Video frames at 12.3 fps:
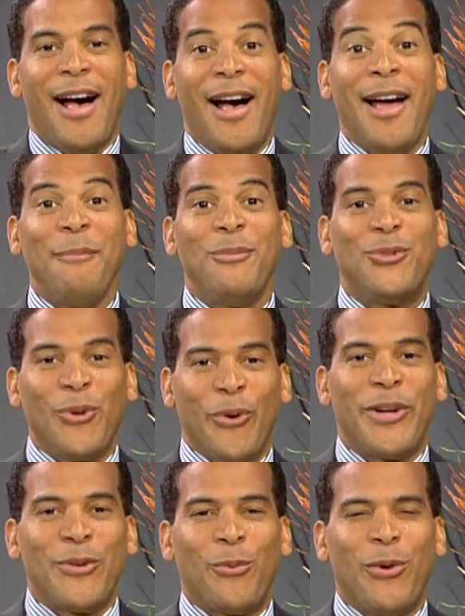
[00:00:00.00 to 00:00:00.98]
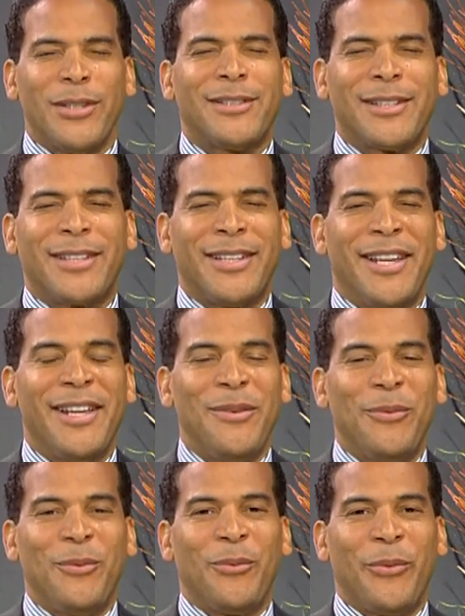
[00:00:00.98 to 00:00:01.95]
I'm joined once
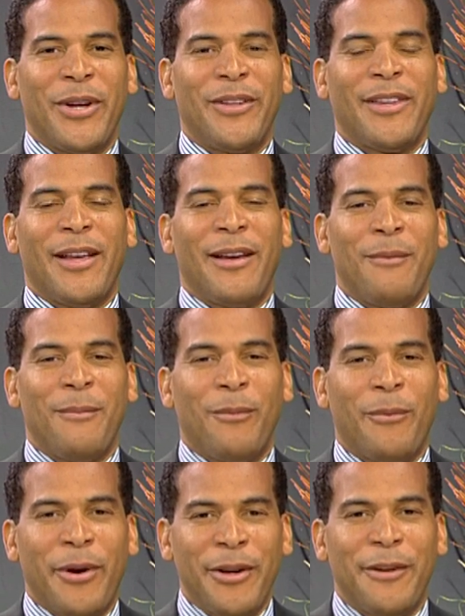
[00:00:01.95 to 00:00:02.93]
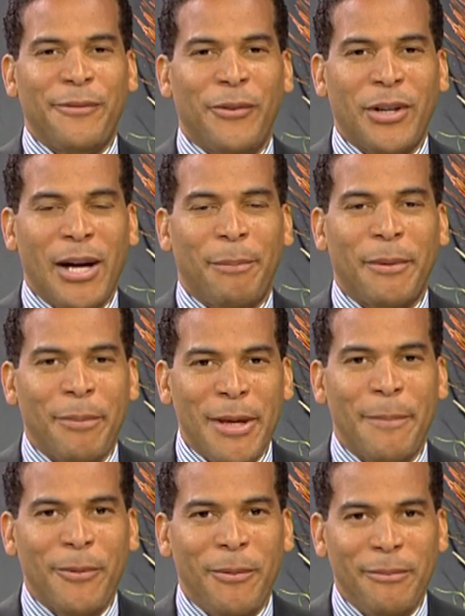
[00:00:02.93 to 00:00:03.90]
again with a wonderful couple of
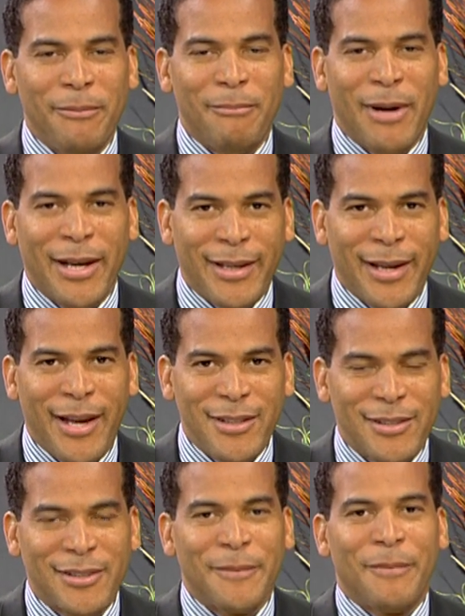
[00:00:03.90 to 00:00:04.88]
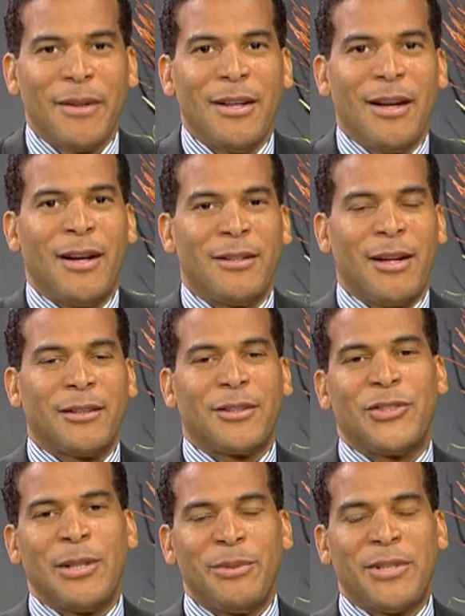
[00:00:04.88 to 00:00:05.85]
people. My guests,
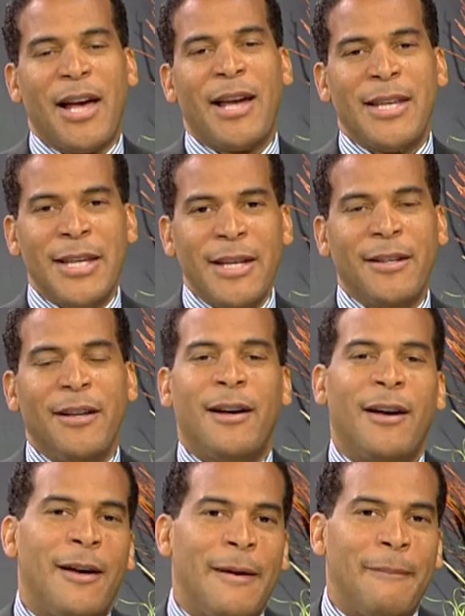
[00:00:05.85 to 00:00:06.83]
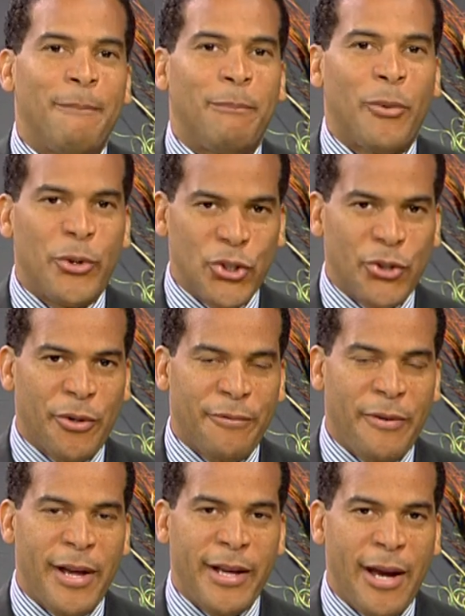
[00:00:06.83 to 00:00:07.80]
Dr. Jim Saeed,
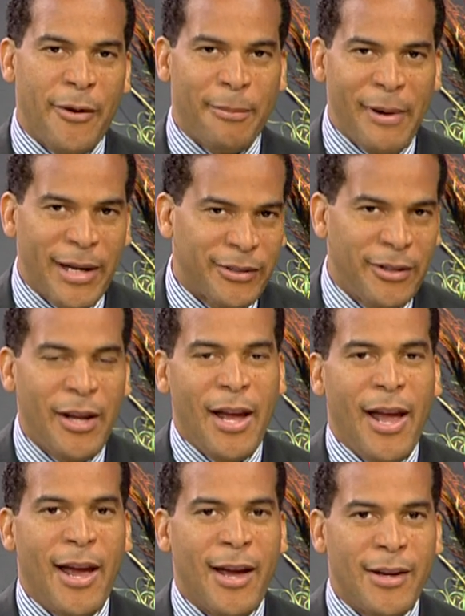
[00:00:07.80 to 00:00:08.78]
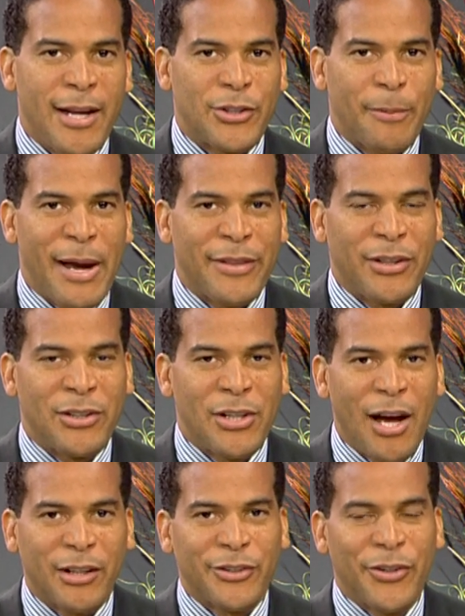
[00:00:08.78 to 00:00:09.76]
board-certified chiropractor and naturopathic
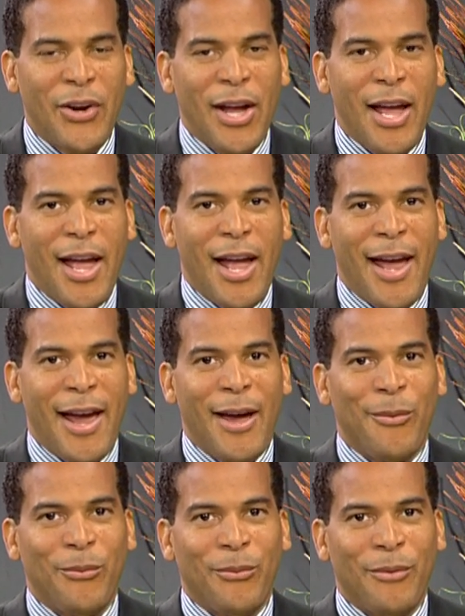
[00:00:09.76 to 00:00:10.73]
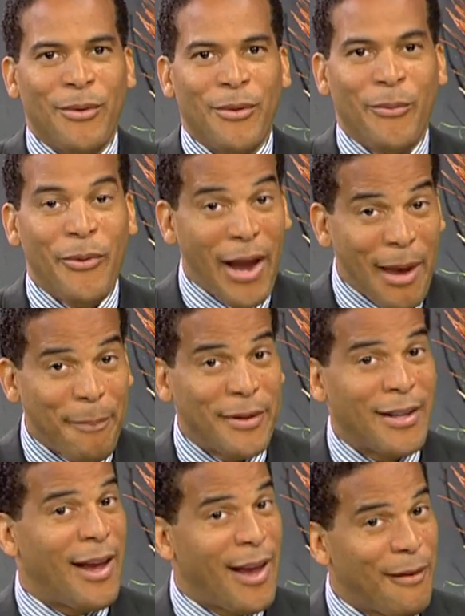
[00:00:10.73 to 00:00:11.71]
doctor. And we're
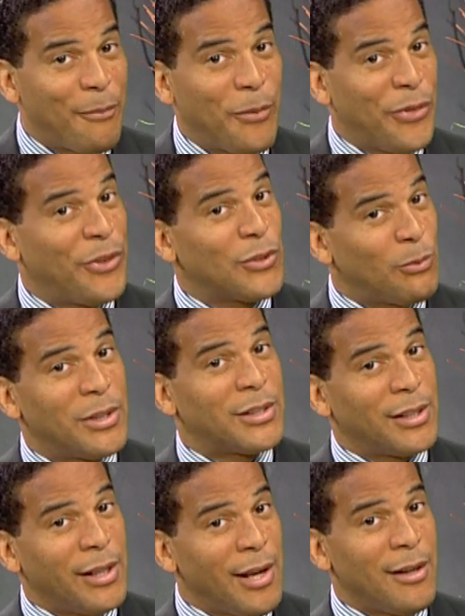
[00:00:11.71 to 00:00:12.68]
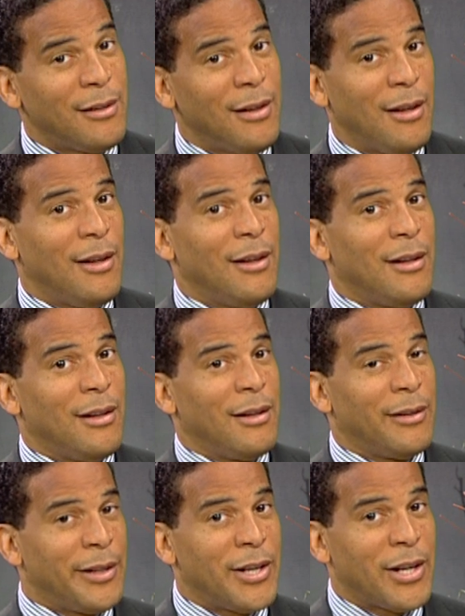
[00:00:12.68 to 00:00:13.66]
happy to have with us once again
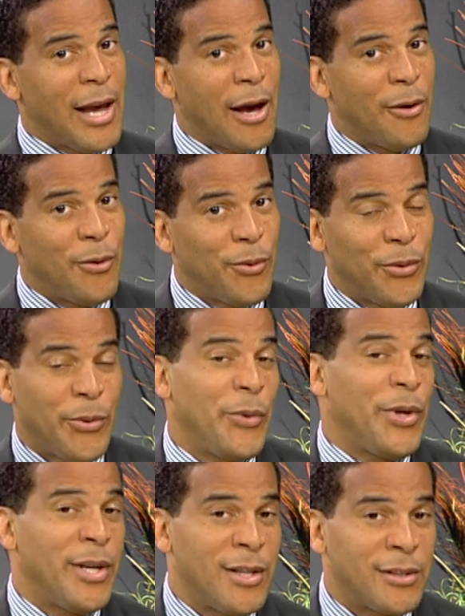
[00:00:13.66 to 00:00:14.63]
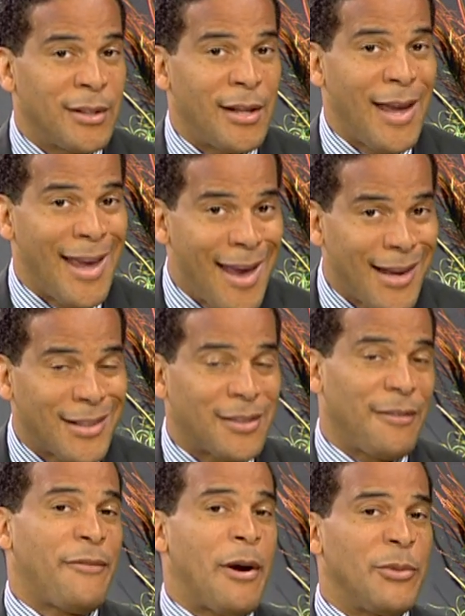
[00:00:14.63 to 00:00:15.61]
Lydia Calhoun, who is an
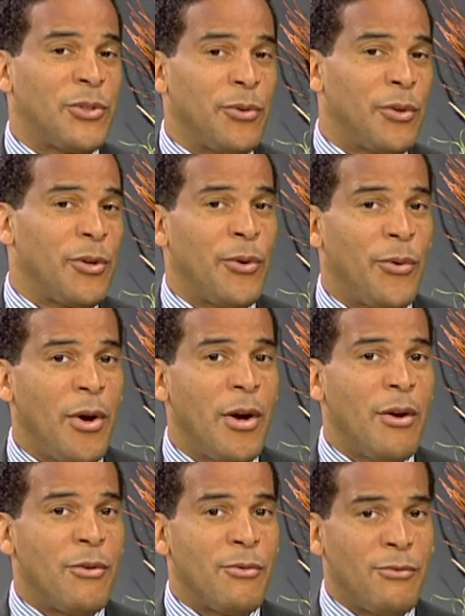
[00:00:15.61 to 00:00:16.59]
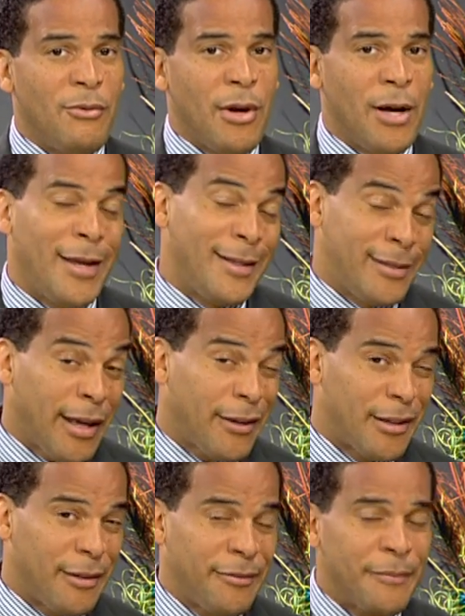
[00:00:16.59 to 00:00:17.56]
ex-pharmaceutical
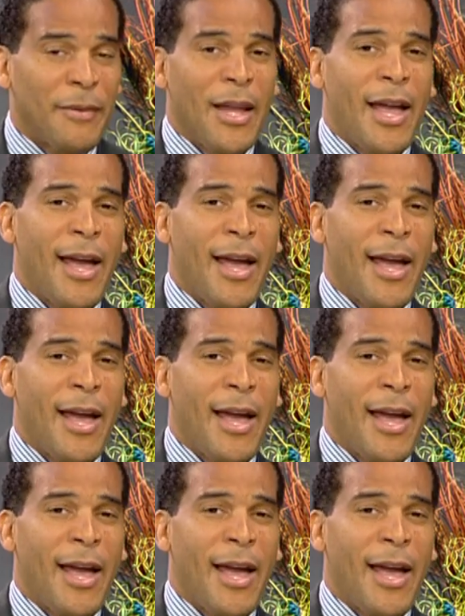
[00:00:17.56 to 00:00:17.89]
executive.